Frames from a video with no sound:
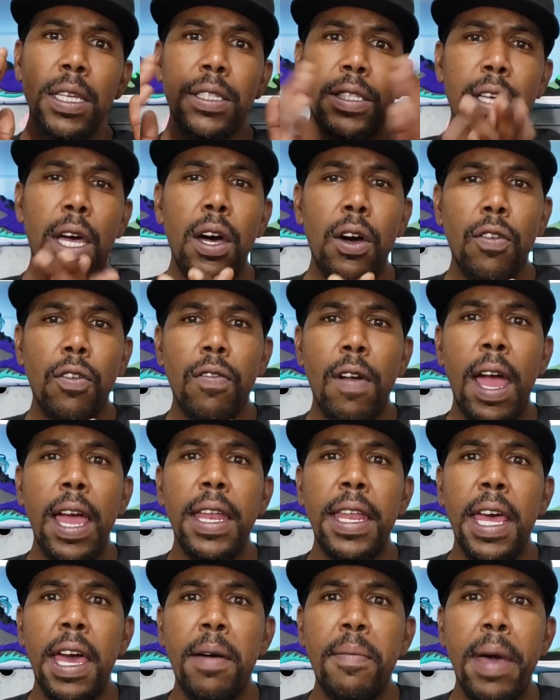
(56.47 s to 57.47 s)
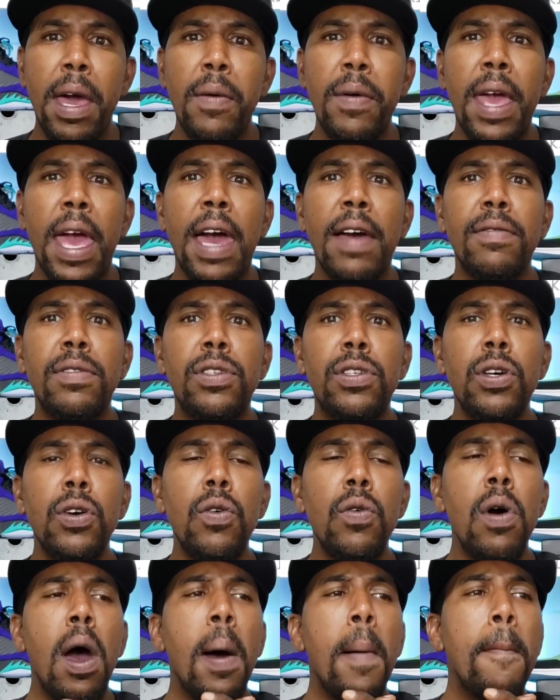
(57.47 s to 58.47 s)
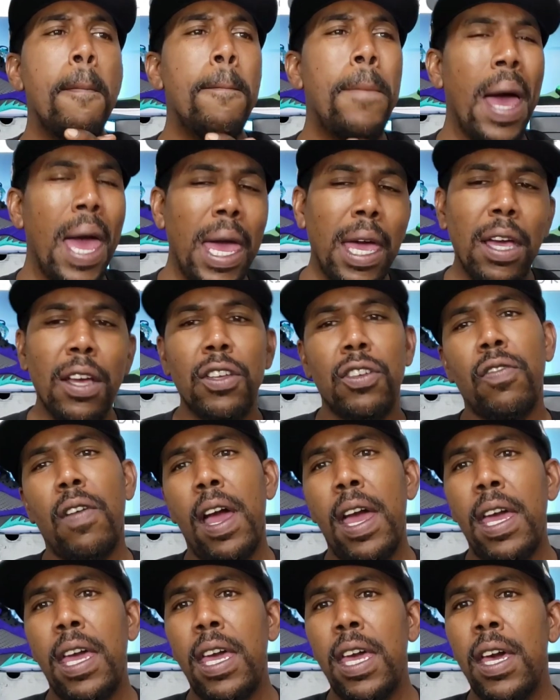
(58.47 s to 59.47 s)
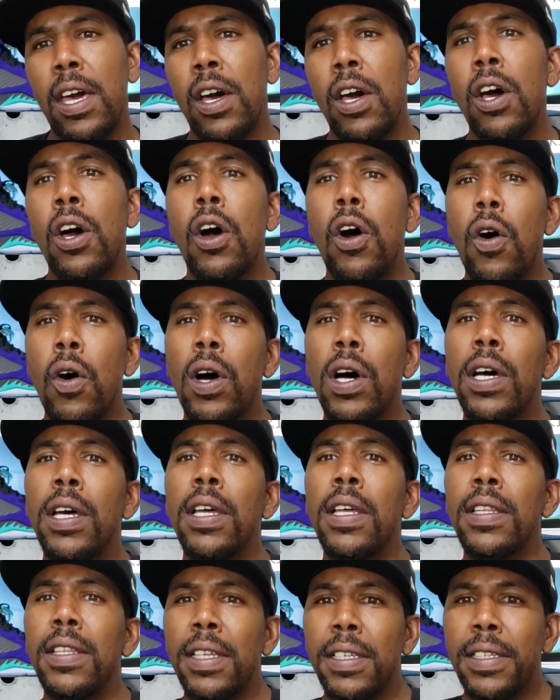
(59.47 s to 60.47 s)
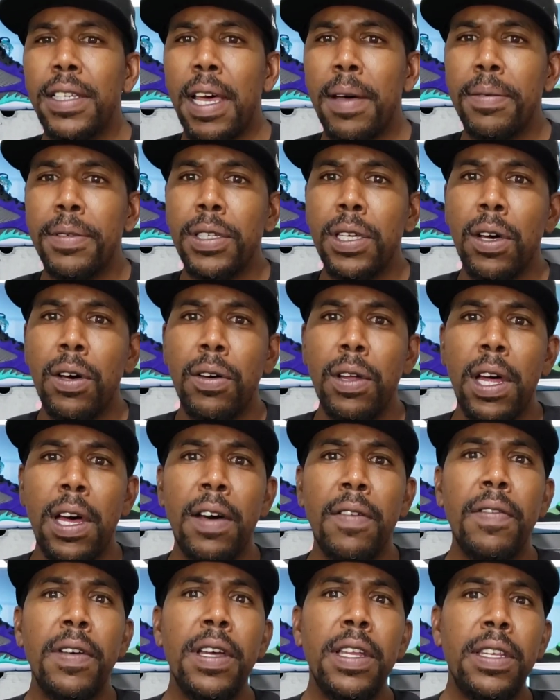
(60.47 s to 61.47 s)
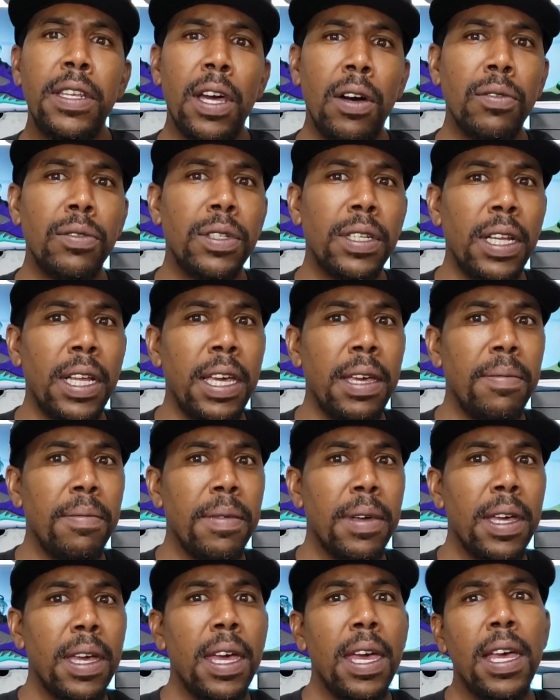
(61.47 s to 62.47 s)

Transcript: So right now, man, we have two bangers right here on this episode of Don't Sleep.